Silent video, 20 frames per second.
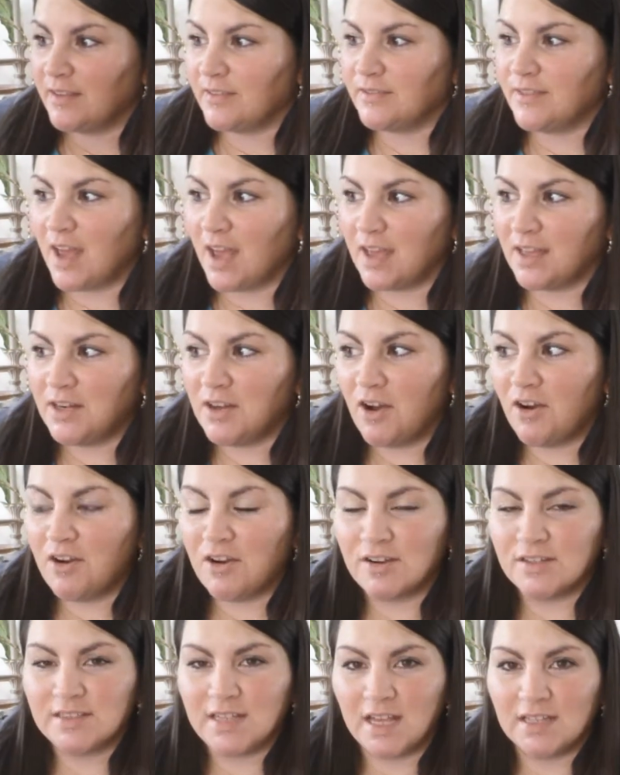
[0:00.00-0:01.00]
that
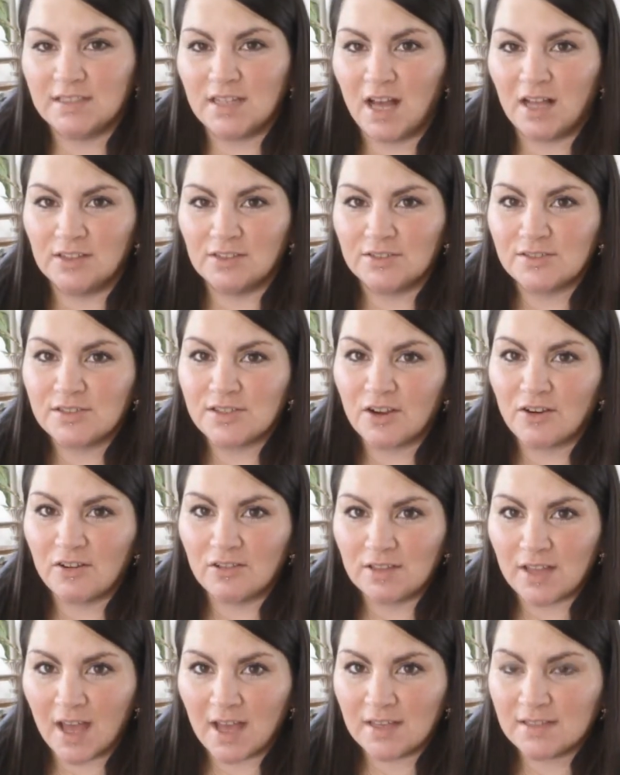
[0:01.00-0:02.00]
are $10 or
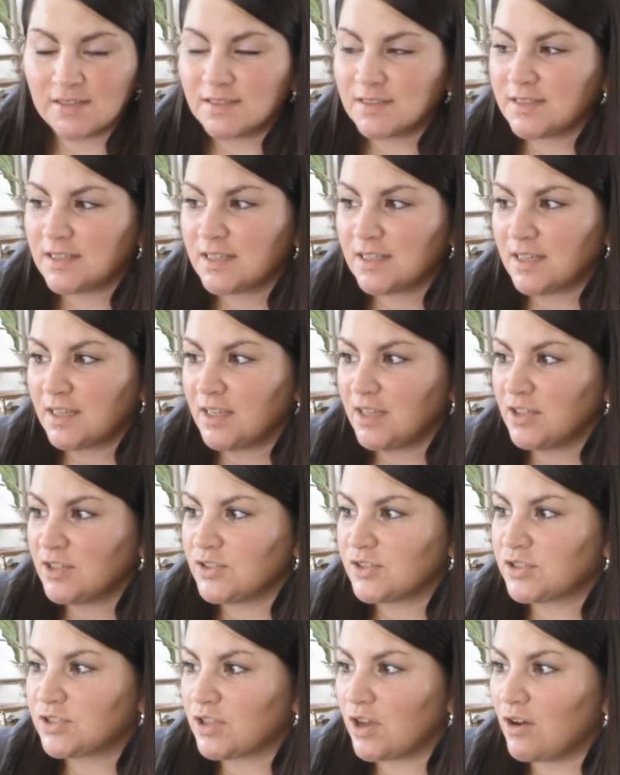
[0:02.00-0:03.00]
less.
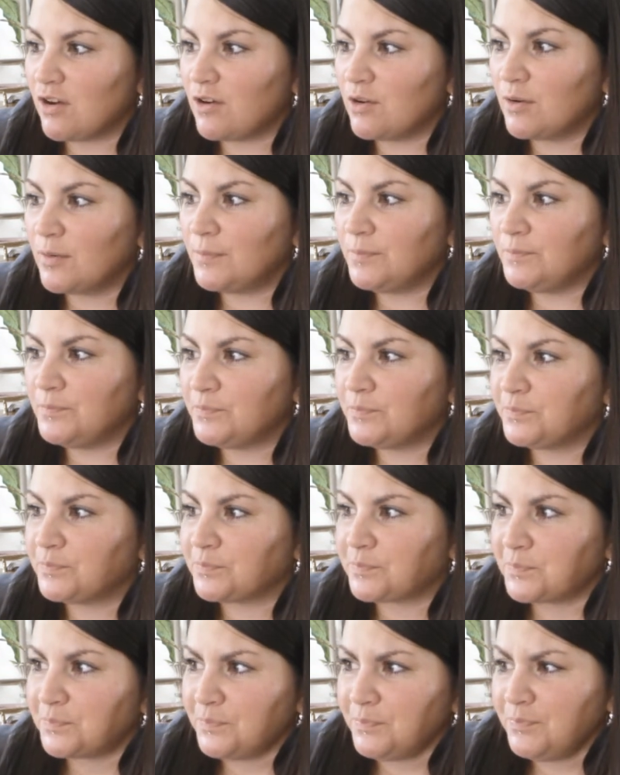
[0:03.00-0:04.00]
So,
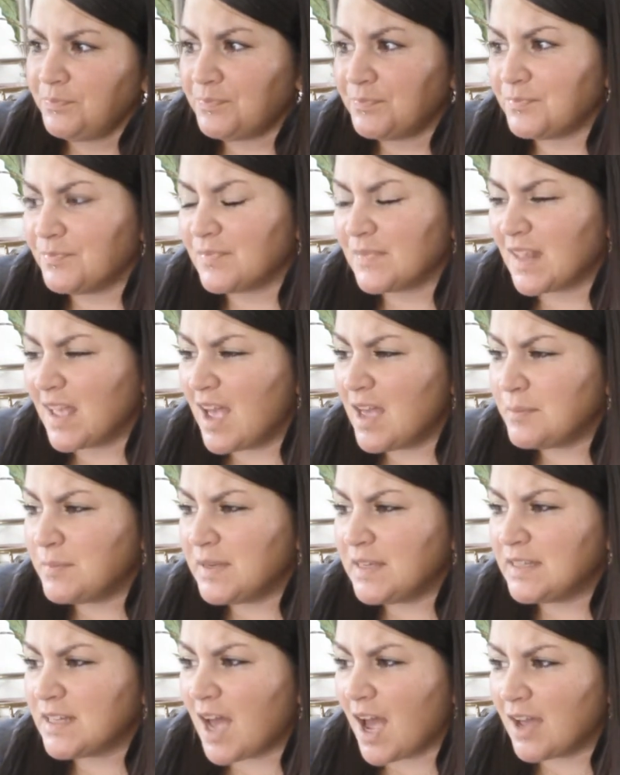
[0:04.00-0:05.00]
I
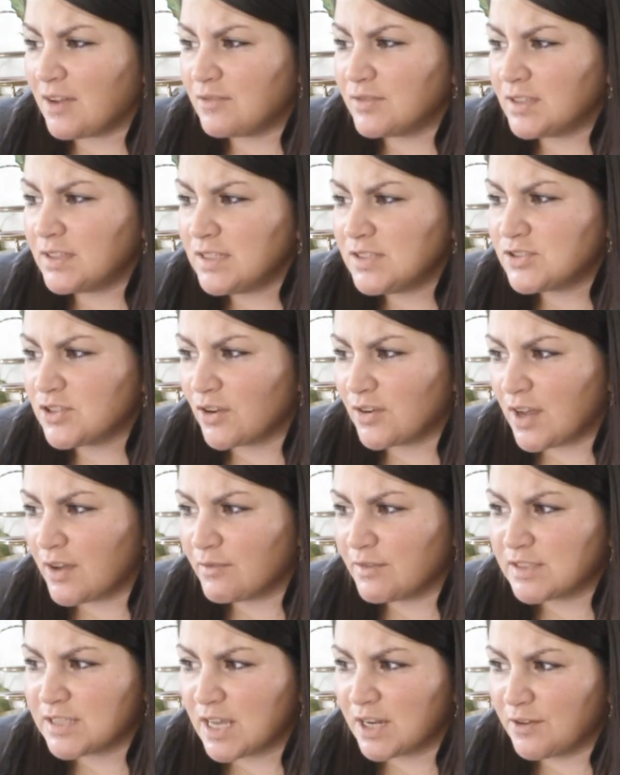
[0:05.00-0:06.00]
mean, I really don't have
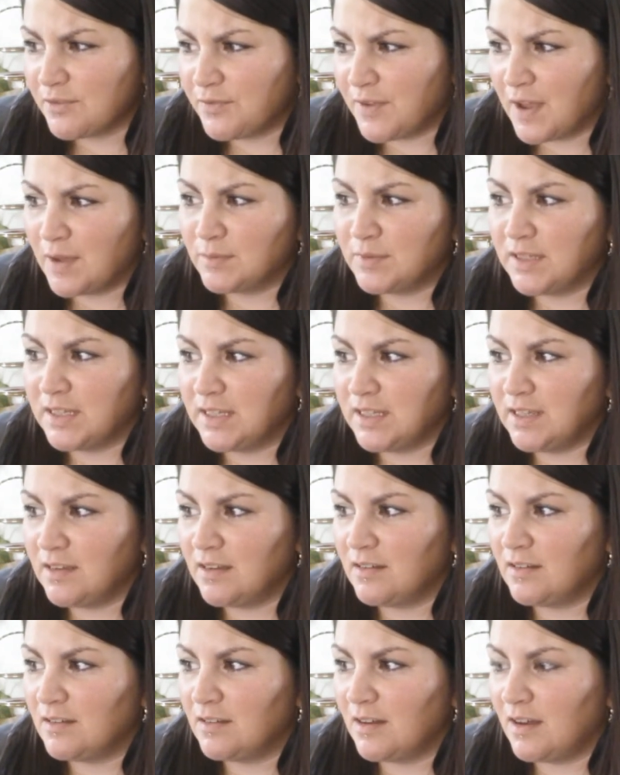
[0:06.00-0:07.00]
a ton of family
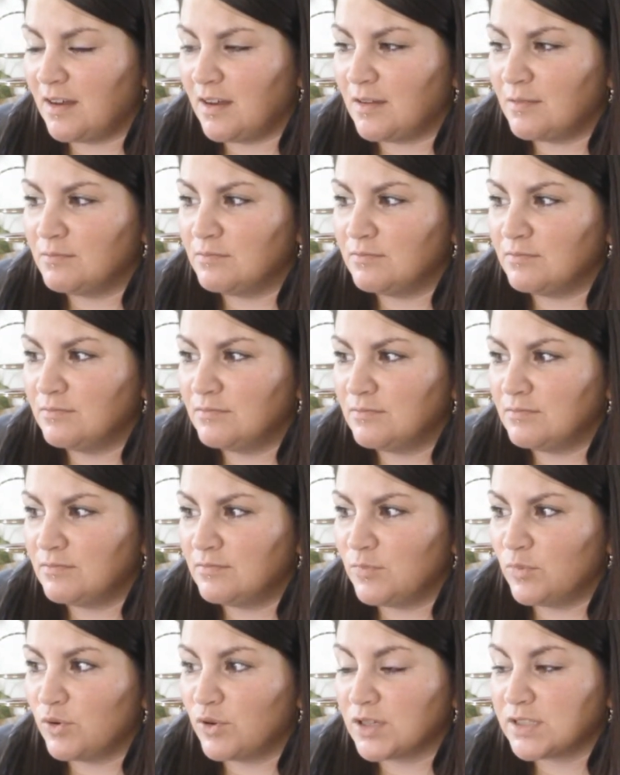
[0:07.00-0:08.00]

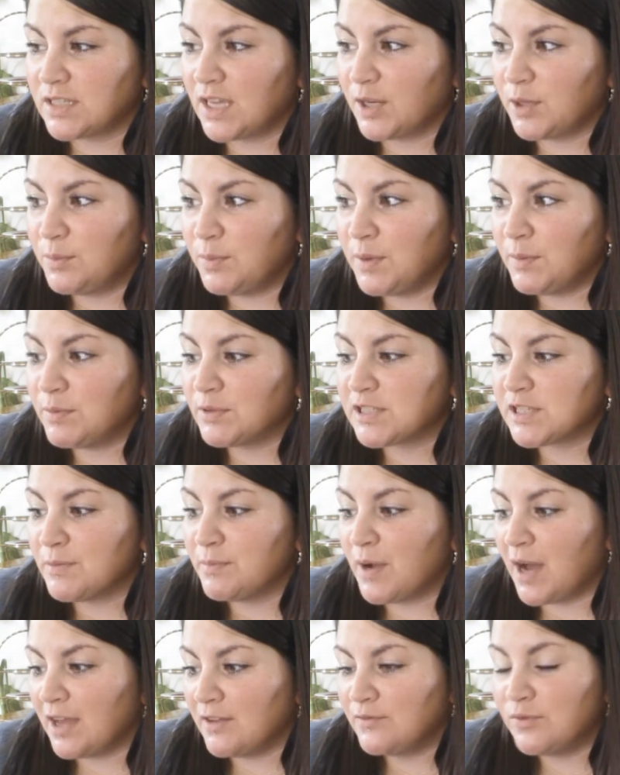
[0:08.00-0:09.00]
or a ton of people to
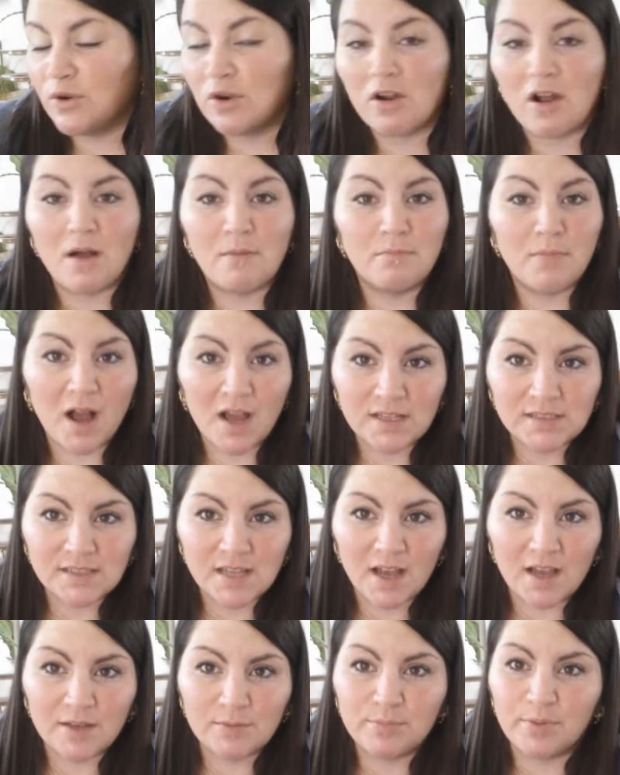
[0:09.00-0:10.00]
buy for on my
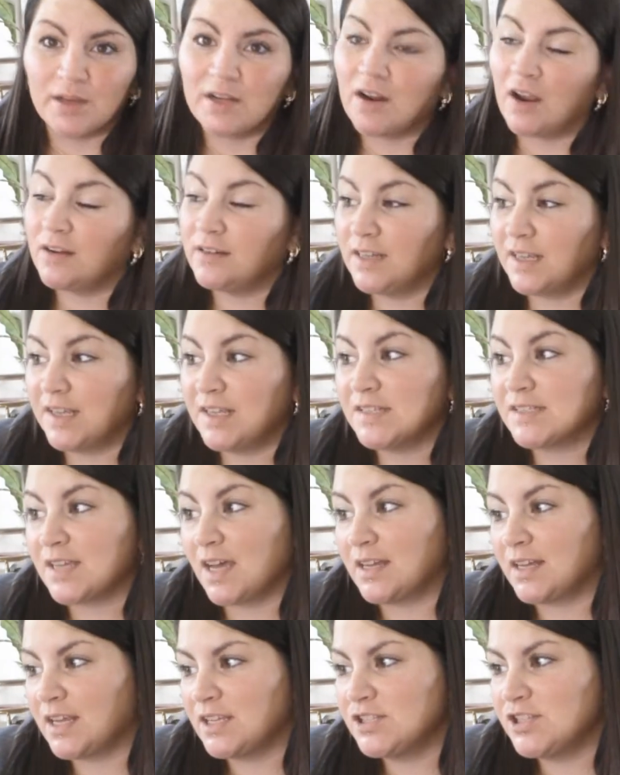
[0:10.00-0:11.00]
side, but on Nikki's
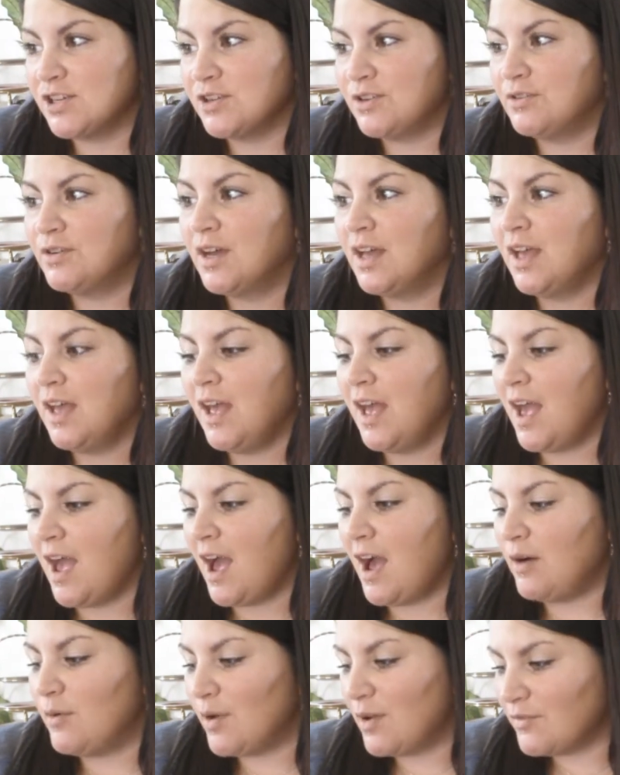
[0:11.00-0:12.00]
side I do.
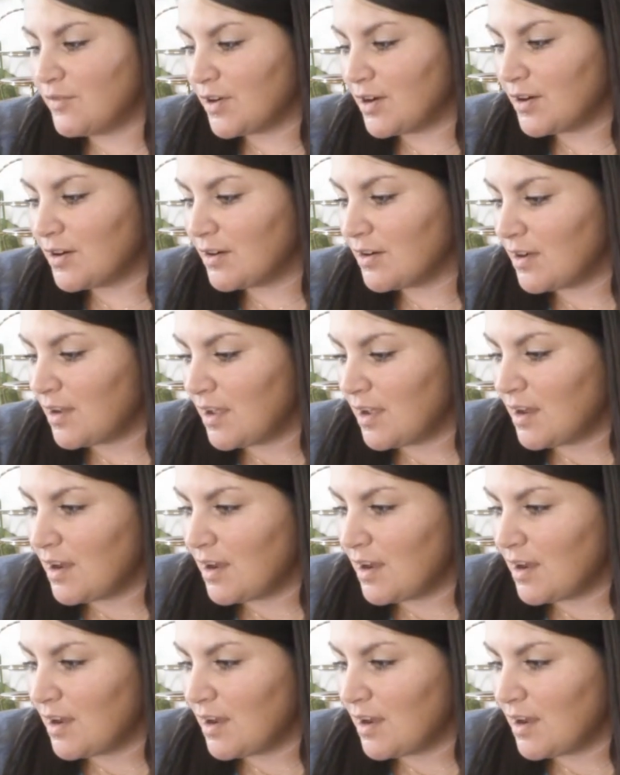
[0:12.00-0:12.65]
However,